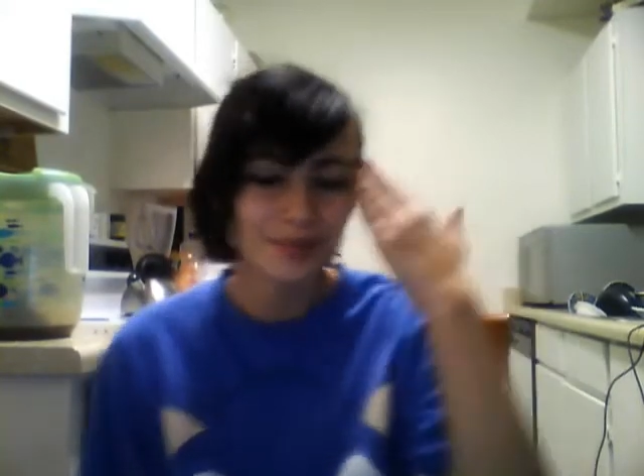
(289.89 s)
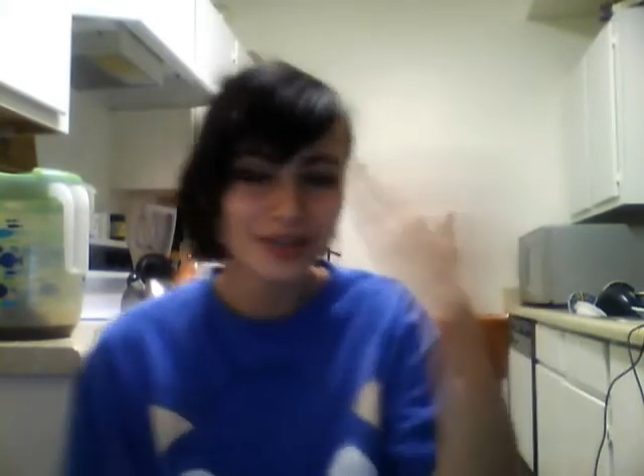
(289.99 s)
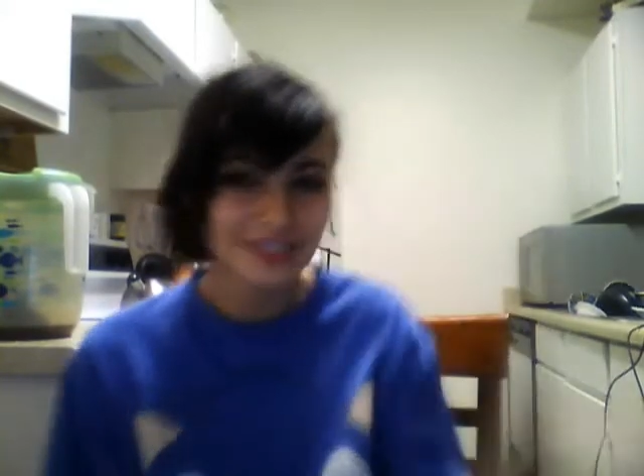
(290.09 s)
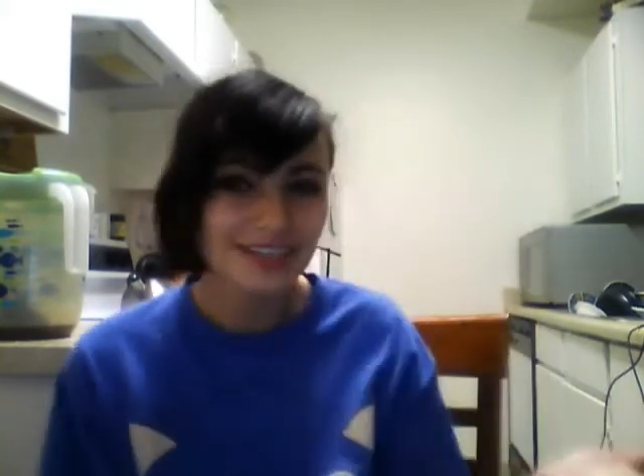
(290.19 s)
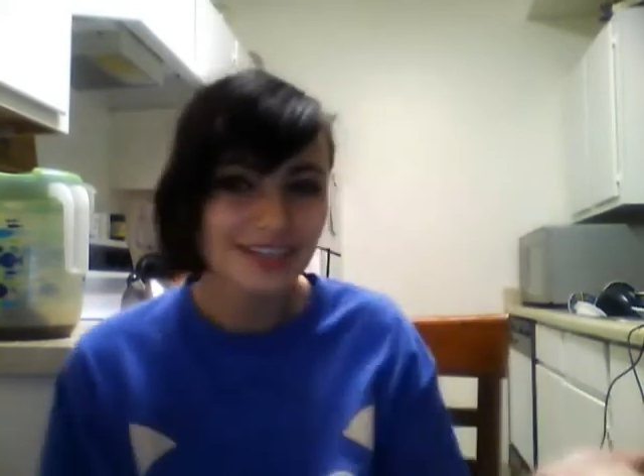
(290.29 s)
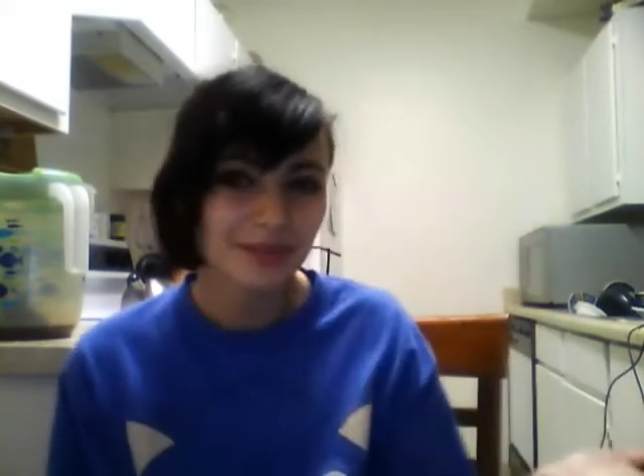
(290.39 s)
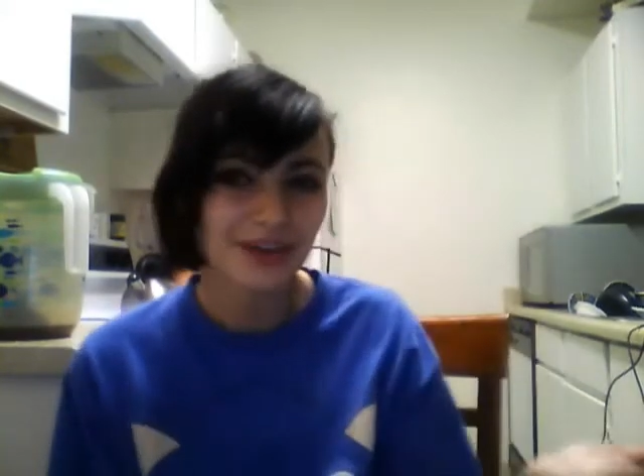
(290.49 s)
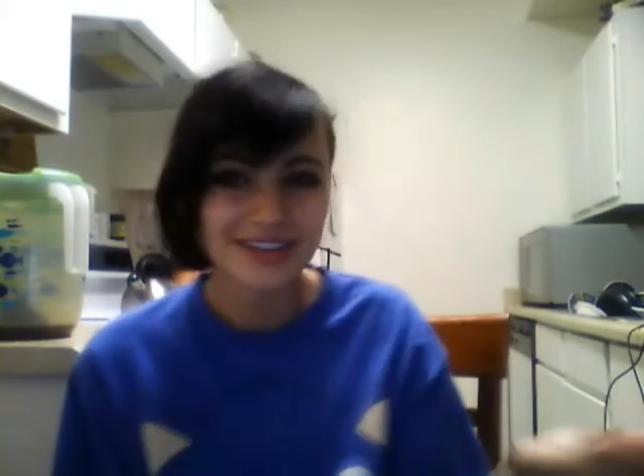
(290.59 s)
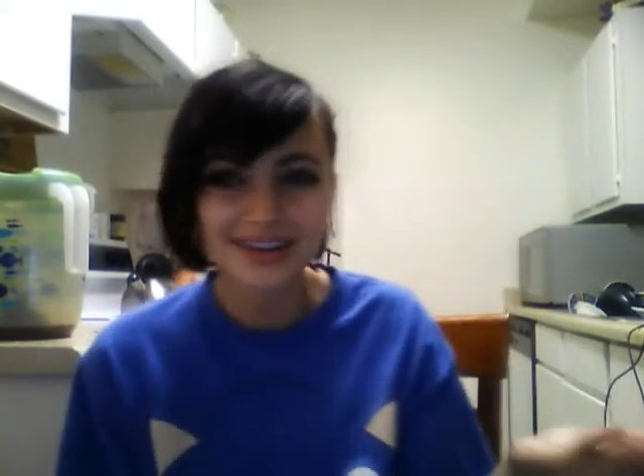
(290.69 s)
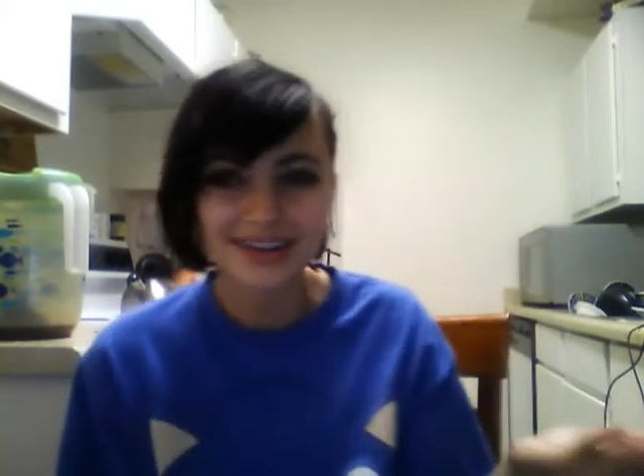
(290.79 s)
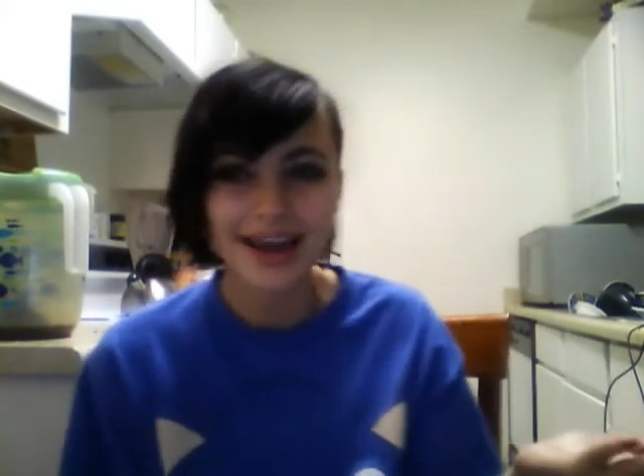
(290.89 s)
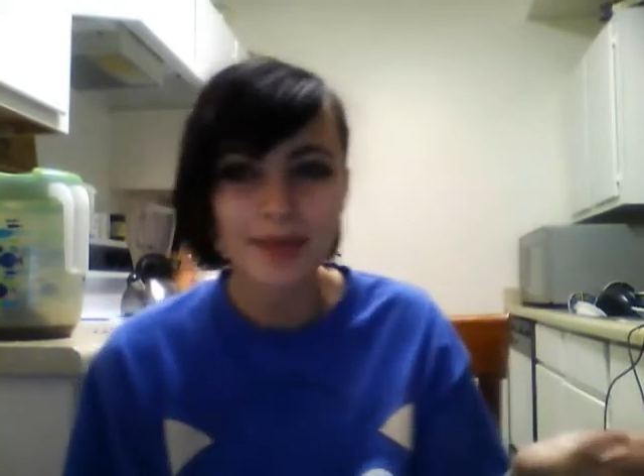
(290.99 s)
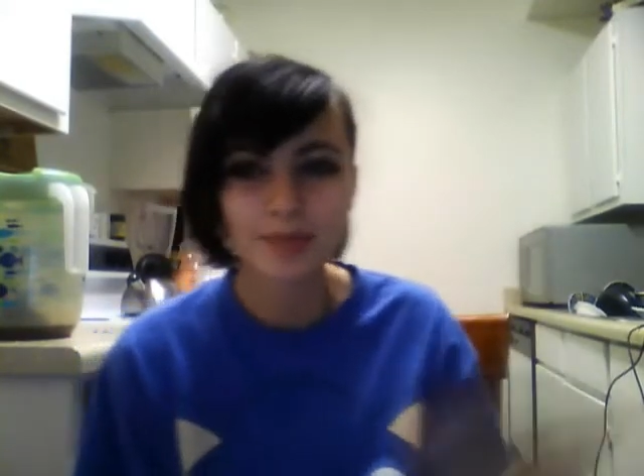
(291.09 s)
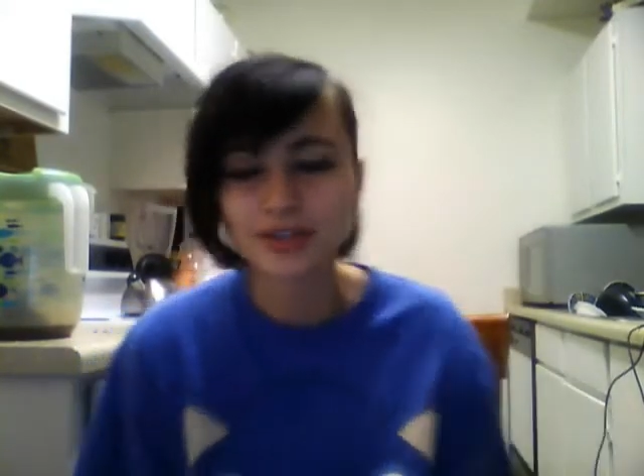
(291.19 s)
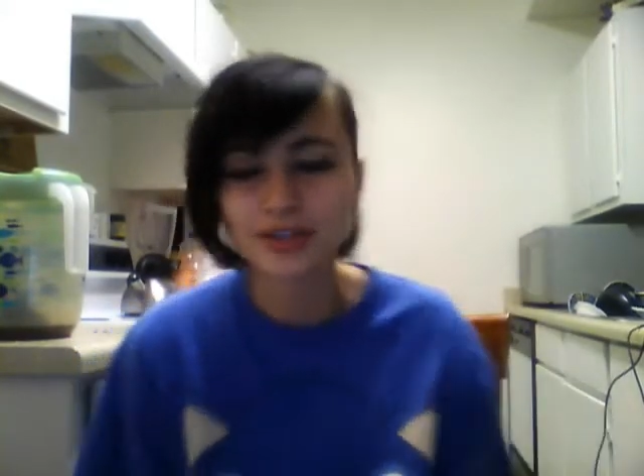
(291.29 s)
what you're thinking about is not going to
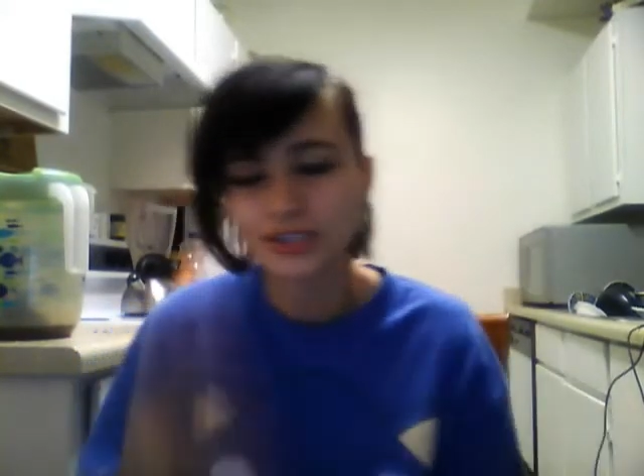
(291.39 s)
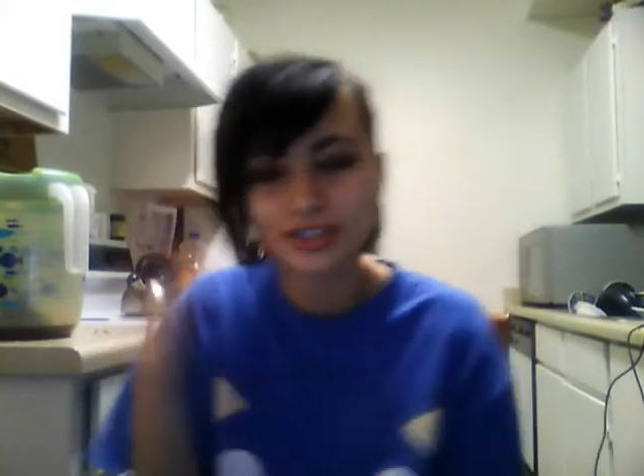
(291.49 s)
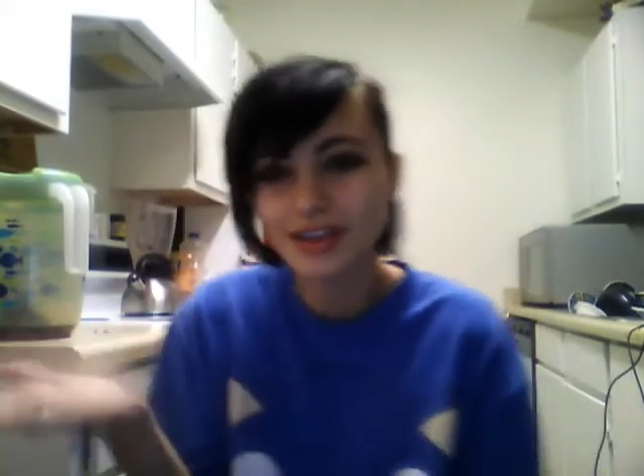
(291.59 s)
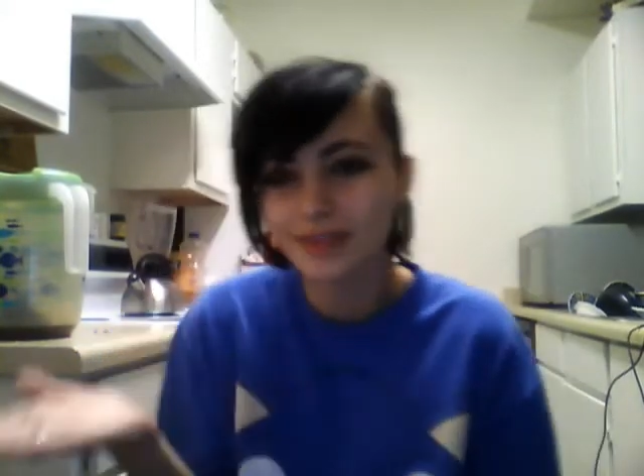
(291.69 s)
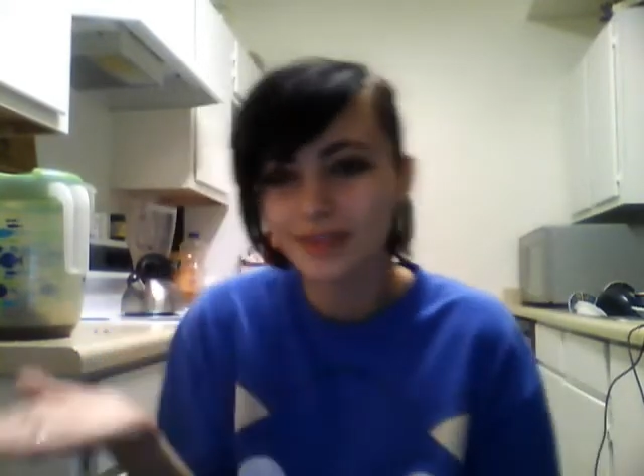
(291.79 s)
happen because you still love